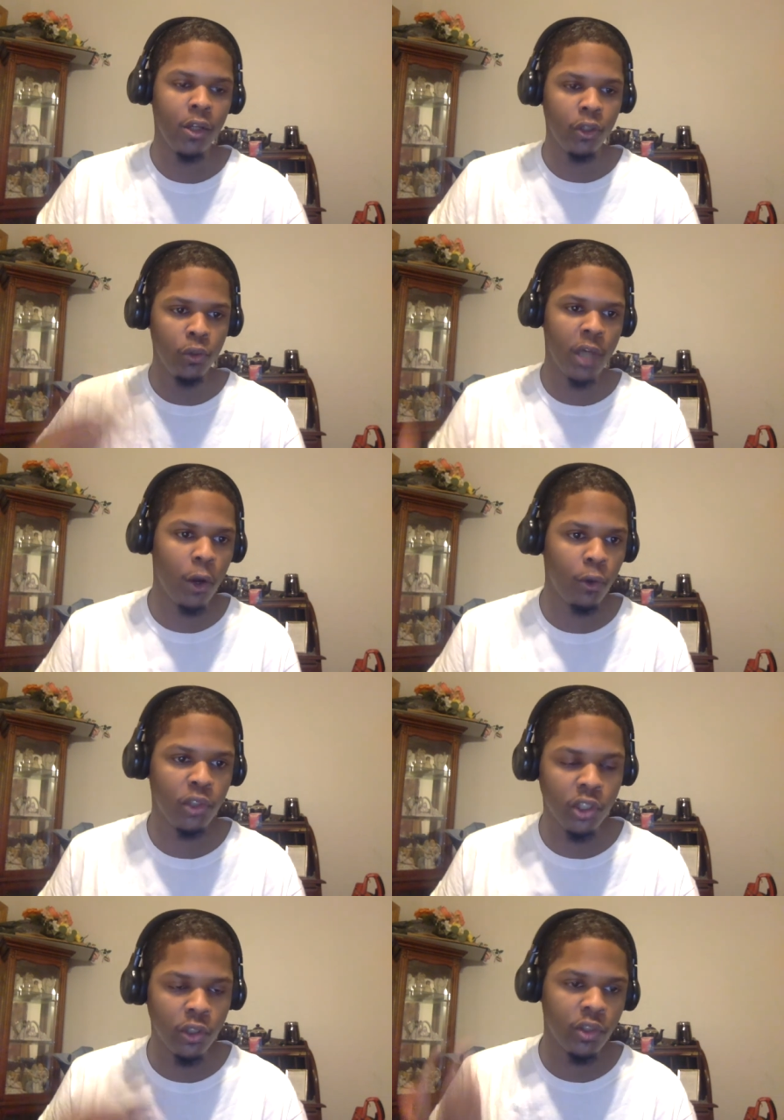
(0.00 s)
New
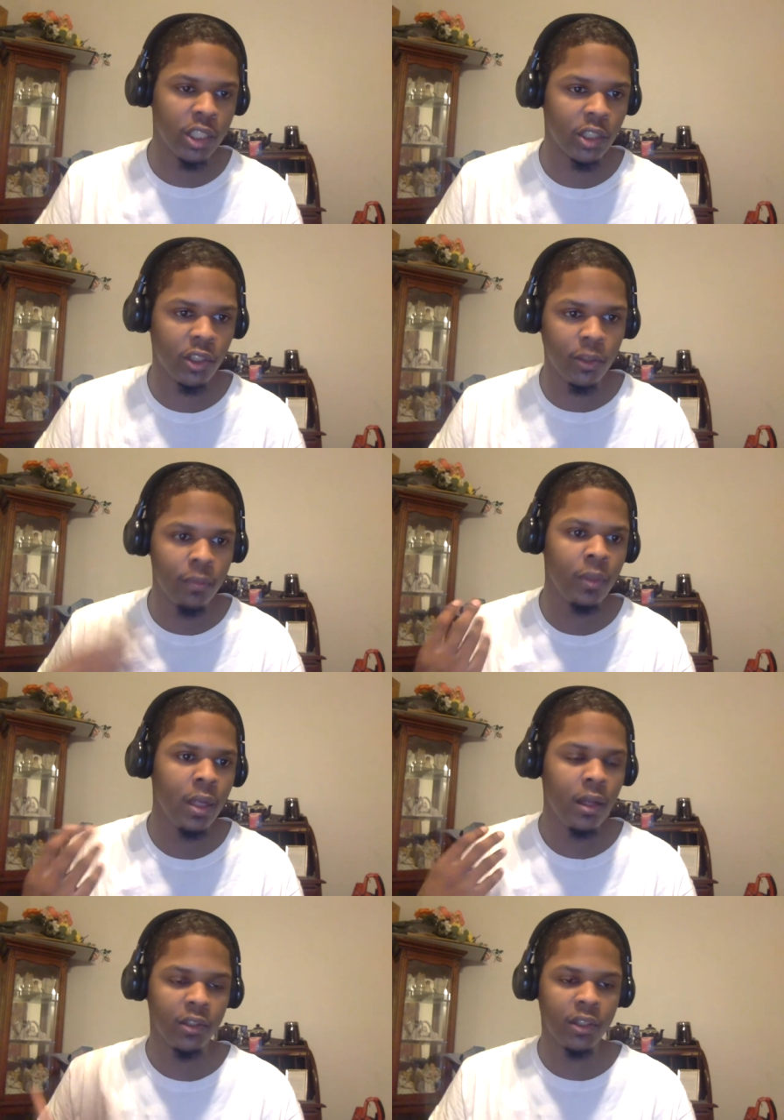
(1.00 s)
coach, new system,
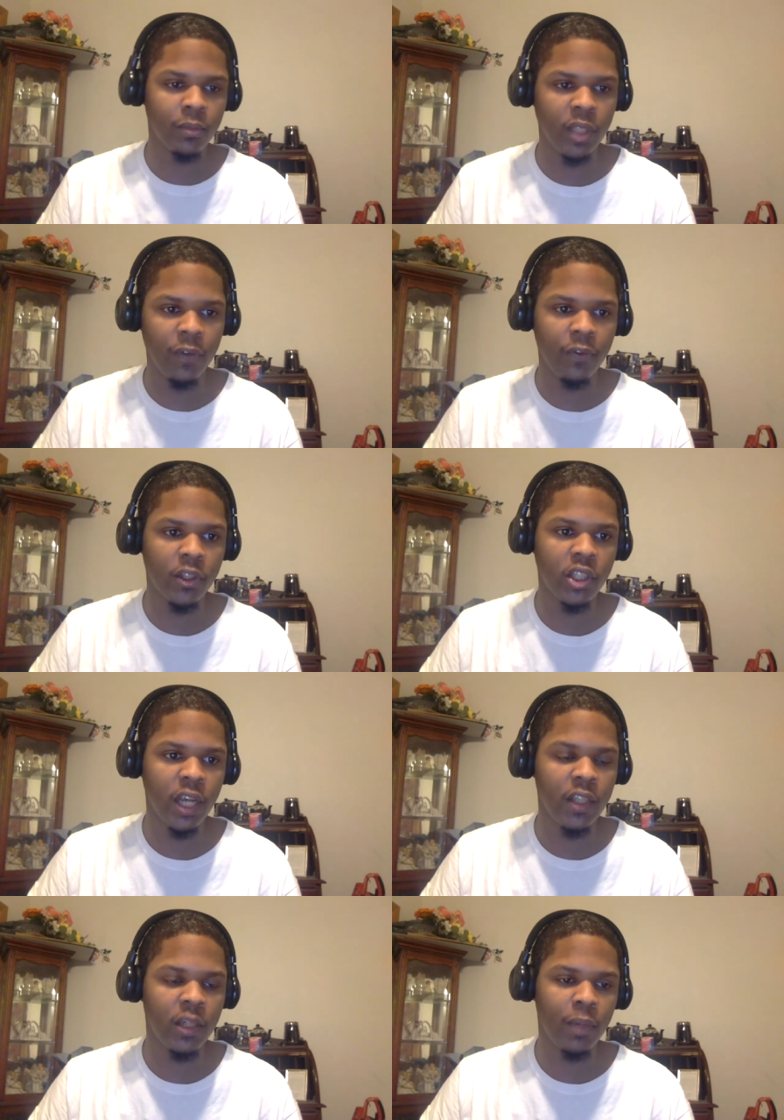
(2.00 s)
some different
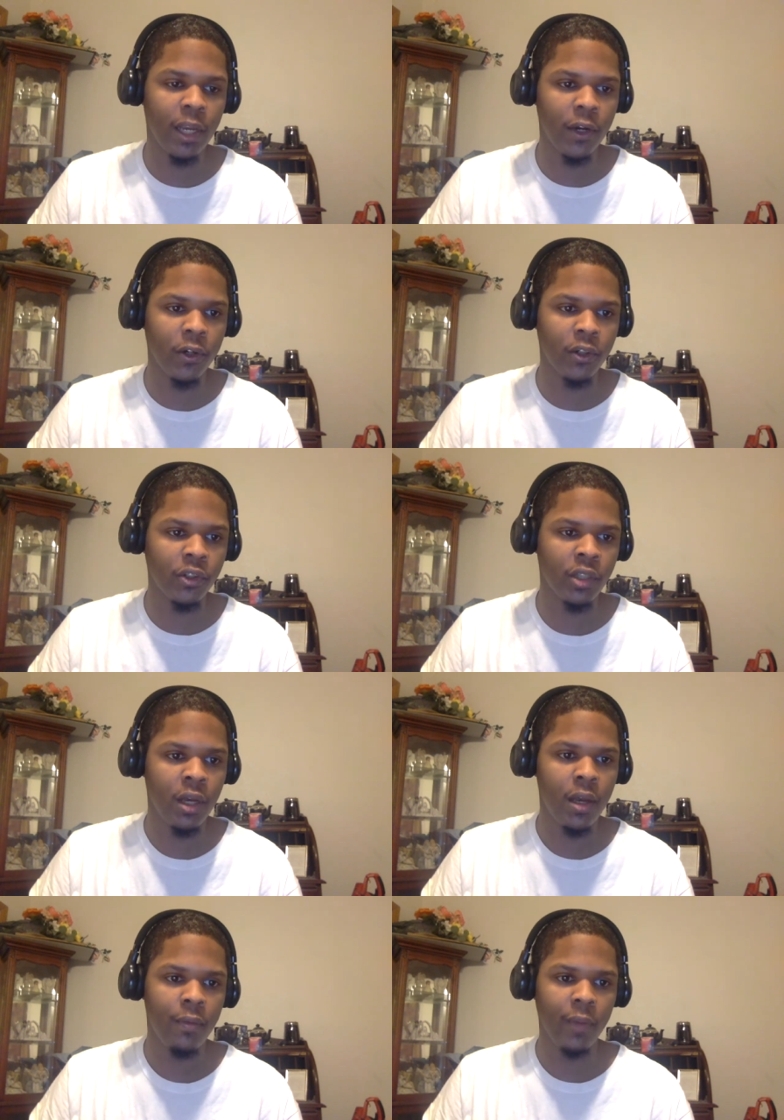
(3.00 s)
changing players
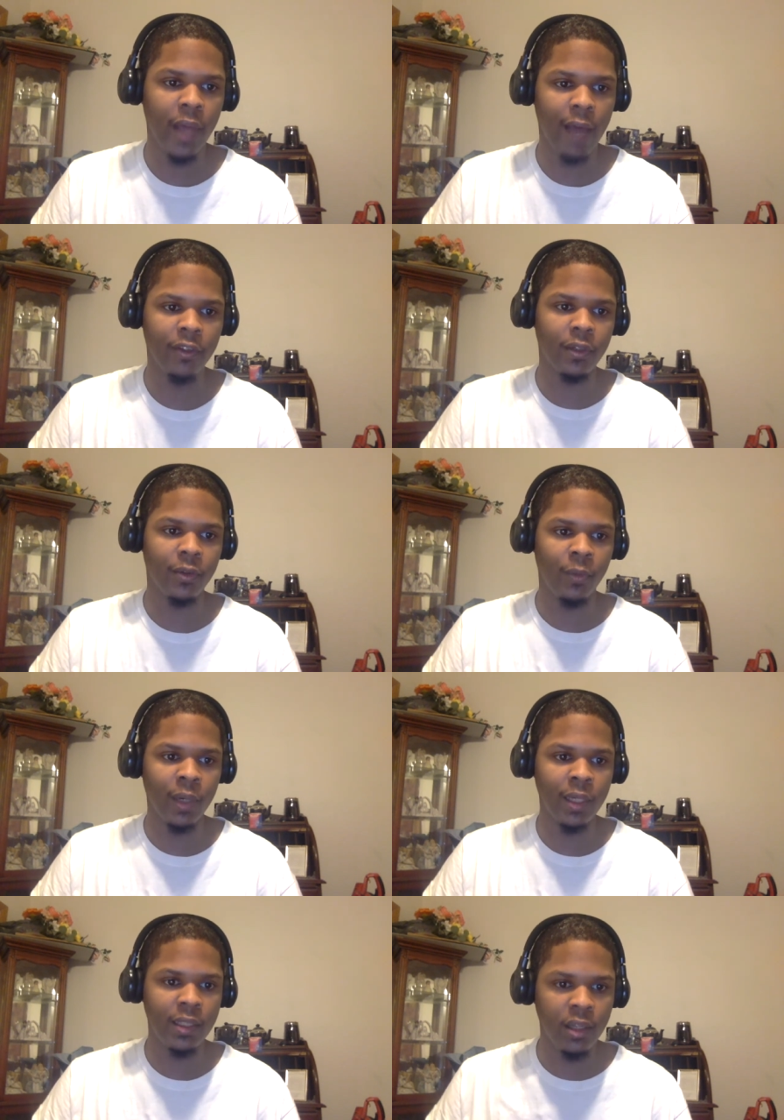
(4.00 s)
we have to
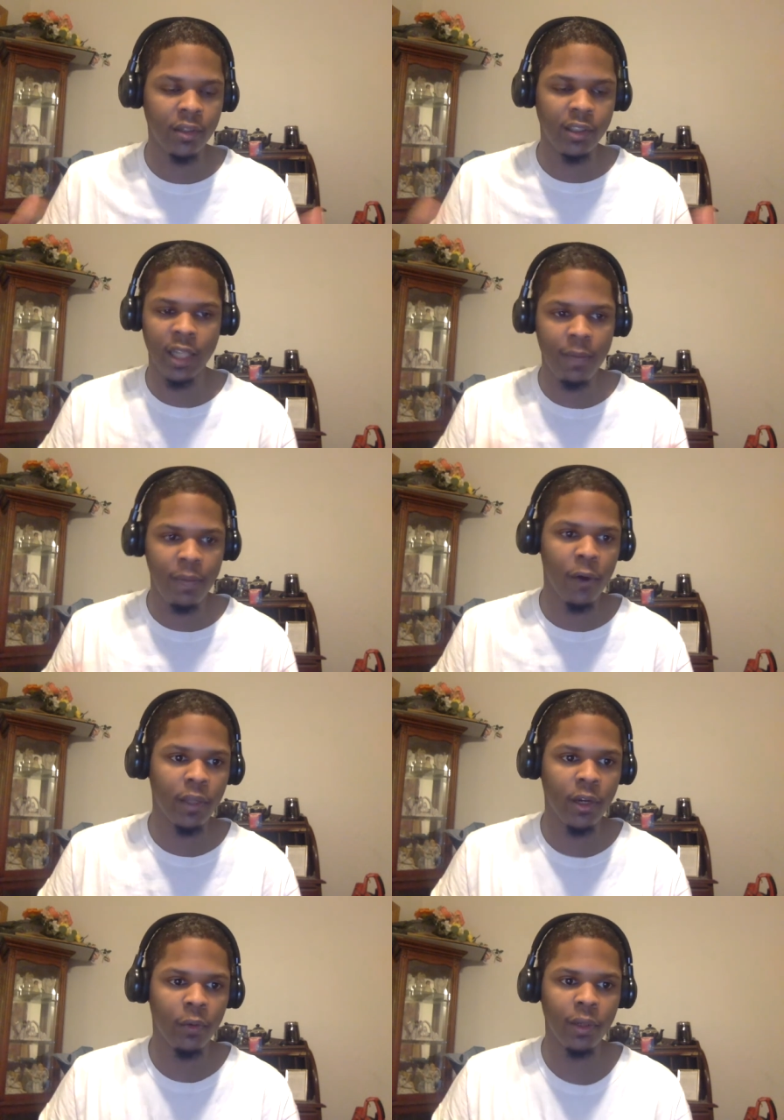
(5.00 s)
really see this team
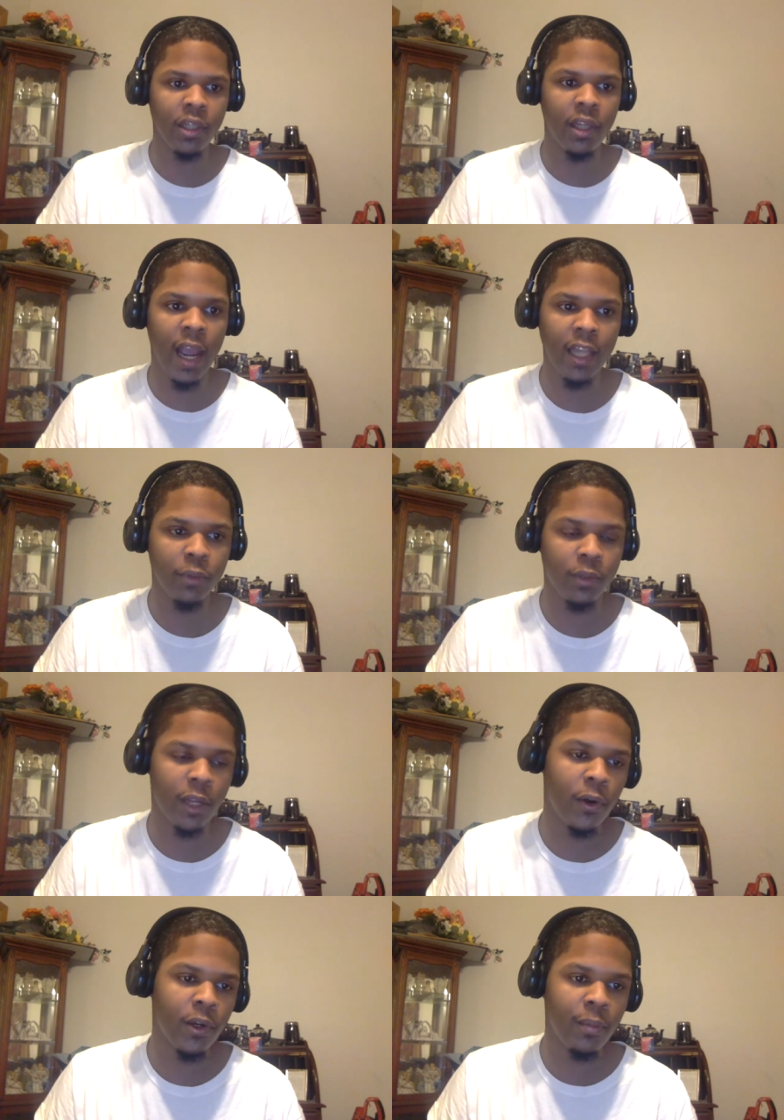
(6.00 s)
healthy to really gauge what they're
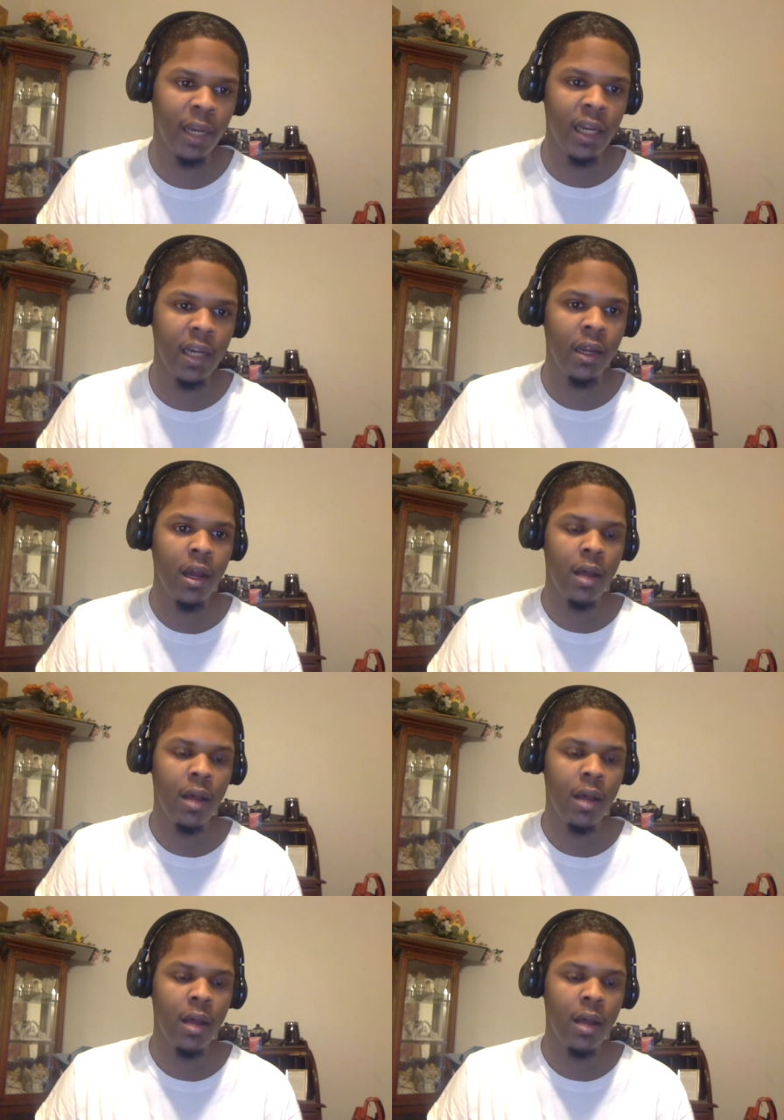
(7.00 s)
going to be.